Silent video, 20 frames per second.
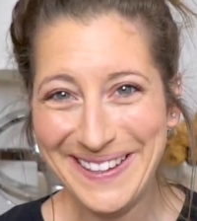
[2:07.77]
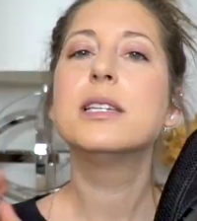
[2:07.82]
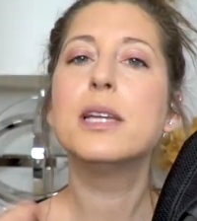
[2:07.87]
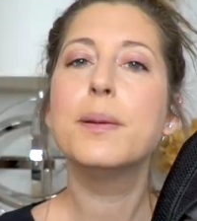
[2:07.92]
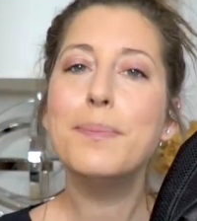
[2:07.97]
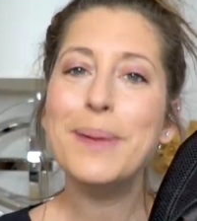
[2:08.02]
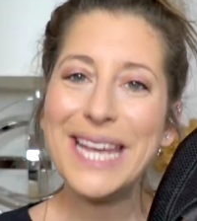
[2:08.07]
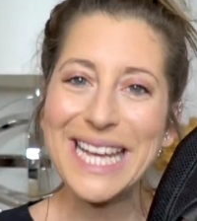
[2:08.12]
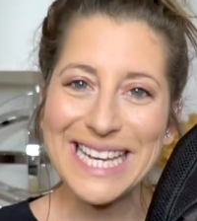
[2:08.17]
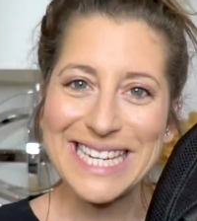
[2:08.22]

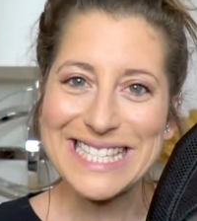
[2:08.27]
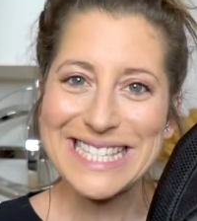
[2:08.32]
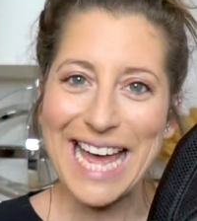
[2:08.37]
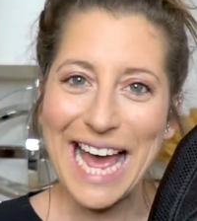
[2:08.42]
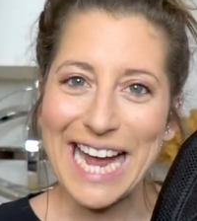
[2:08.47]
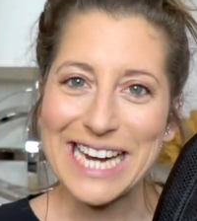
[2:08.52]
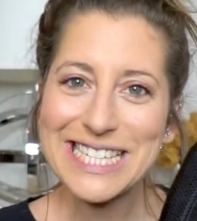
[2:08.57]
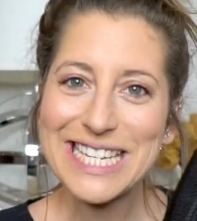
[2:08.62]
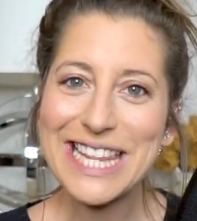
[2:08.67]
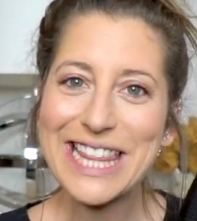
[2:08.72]
To be
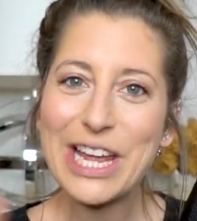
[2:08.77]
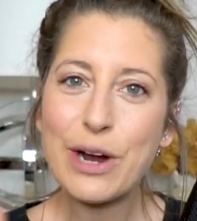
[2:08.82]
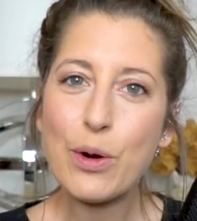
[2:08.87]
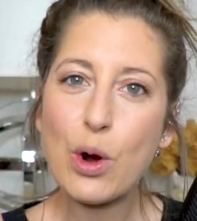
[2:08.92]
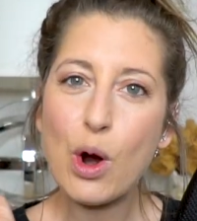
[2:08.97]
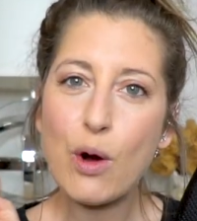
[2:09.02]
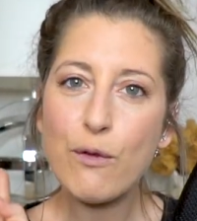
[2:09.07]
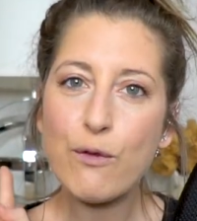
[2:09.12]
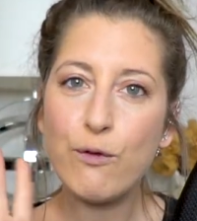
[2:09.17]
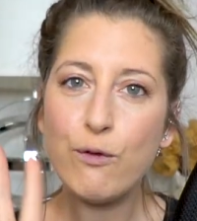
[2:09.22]
exact, there
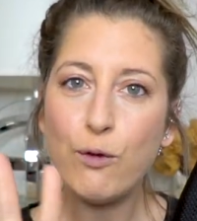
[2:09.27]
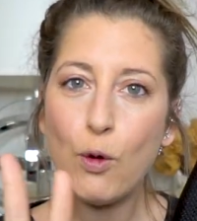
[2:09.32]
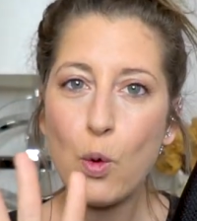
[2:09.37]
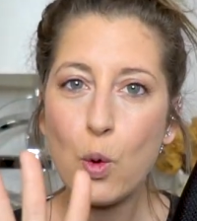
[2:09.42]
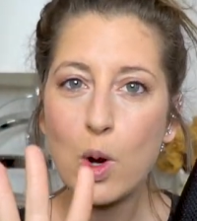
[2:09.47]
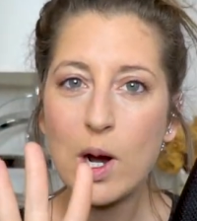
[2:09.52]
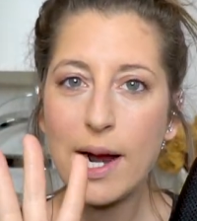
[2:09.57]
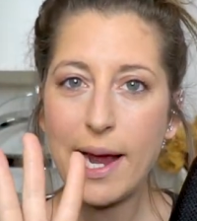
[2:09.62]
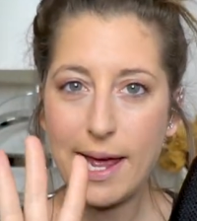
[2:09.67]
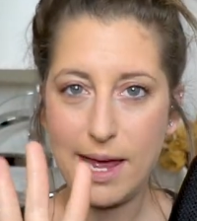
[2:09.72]
are
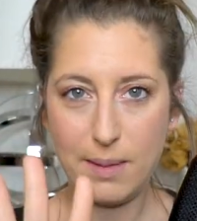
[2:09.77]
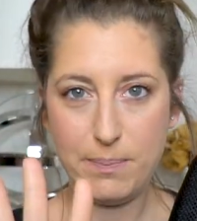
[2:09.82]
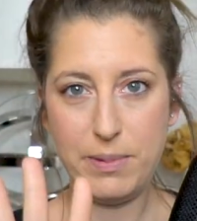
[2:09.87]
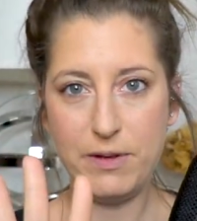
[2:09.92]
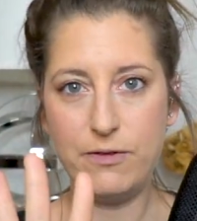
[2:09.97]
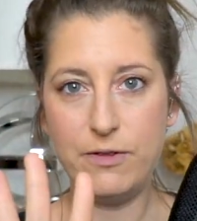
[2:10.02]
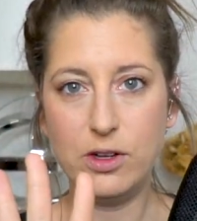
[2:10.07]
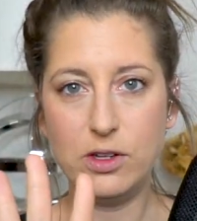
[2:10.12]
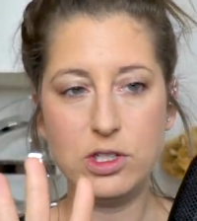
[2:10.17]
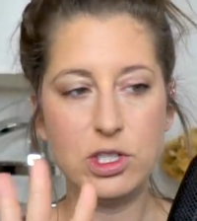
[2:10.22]
four
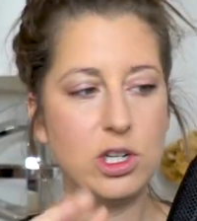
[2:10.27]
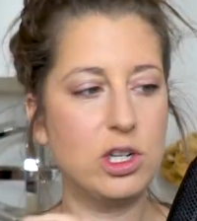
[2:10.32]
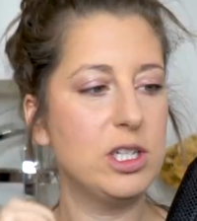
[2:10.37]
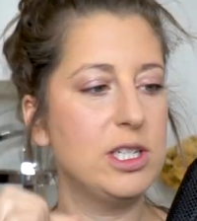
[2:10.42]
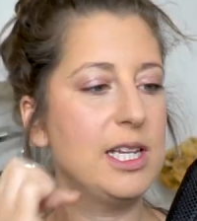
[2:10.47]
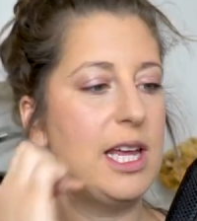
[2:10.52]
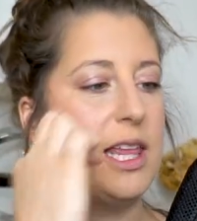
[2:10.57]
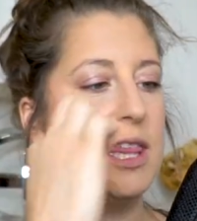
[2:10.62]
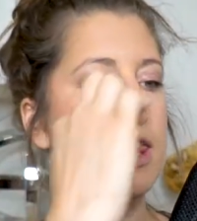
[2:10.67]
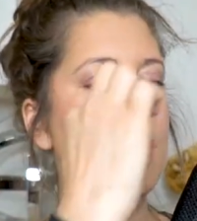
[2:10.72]
HEPA
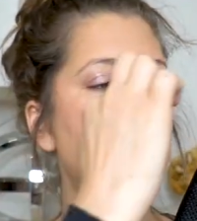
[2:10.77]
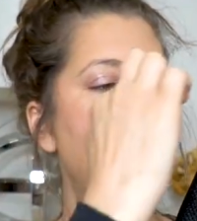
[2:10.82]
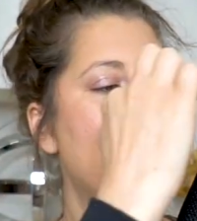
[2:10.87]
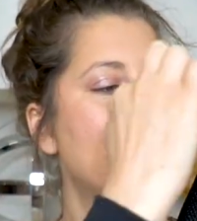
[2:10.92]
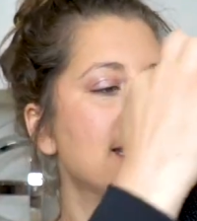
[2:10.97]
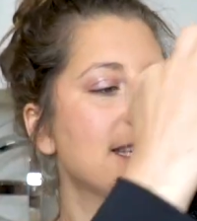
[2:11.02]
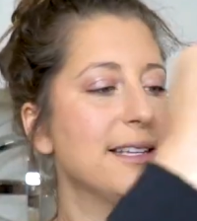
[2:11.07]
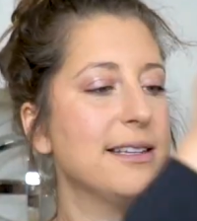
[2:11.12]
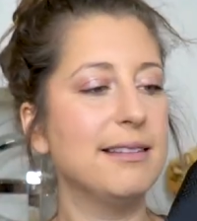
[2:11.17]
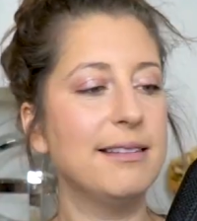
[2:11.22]
filters
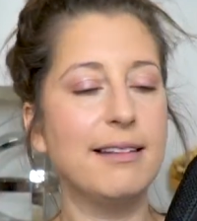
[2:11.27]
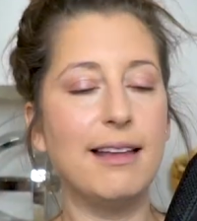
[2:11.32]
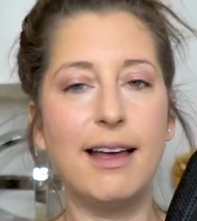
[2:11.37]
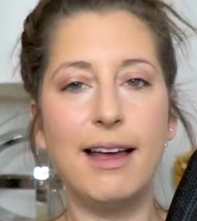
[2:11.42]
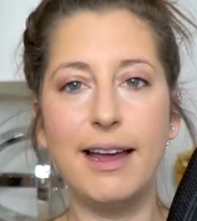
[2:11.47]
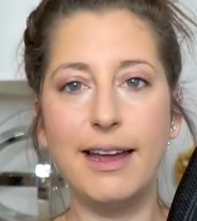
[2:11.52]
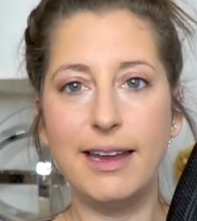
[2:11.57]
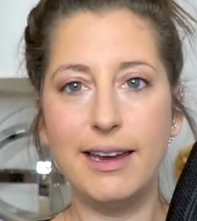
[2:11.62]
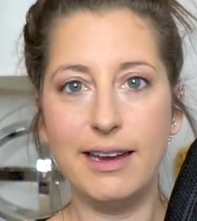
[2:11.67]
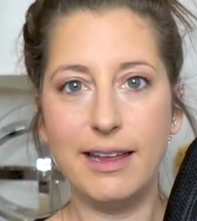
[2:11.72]
that
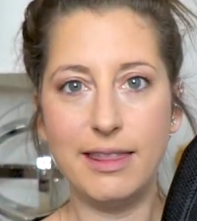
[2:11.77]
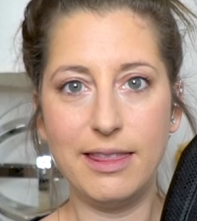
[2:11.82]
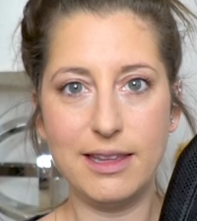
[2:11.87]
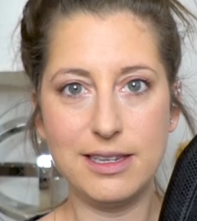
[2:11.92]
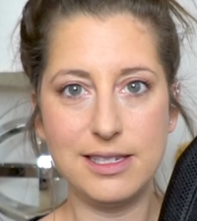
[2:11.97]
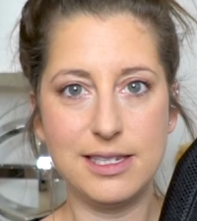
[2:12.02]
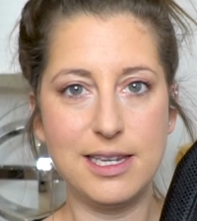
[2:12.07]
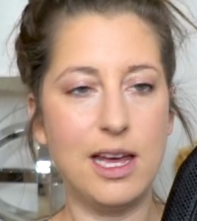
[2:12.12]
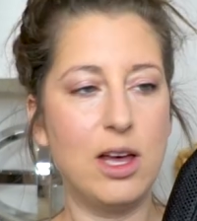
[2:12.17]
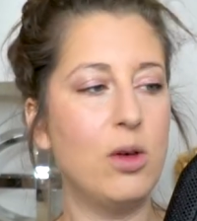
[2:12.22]
line
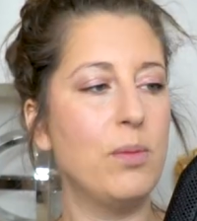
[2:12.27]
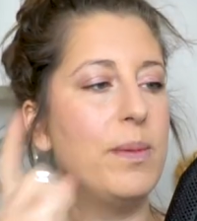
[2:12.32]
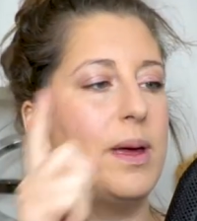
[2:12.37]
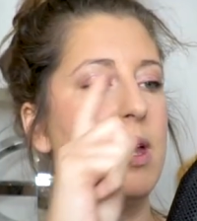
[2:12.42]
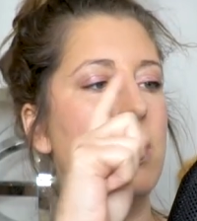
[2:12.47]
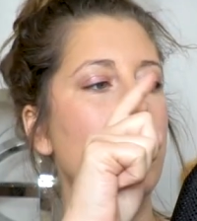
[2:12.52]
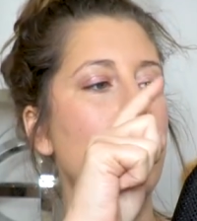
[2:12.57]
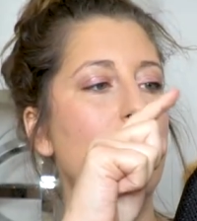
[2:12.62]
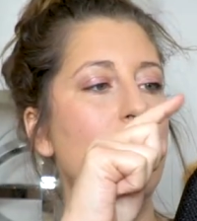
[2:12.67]
this helmet.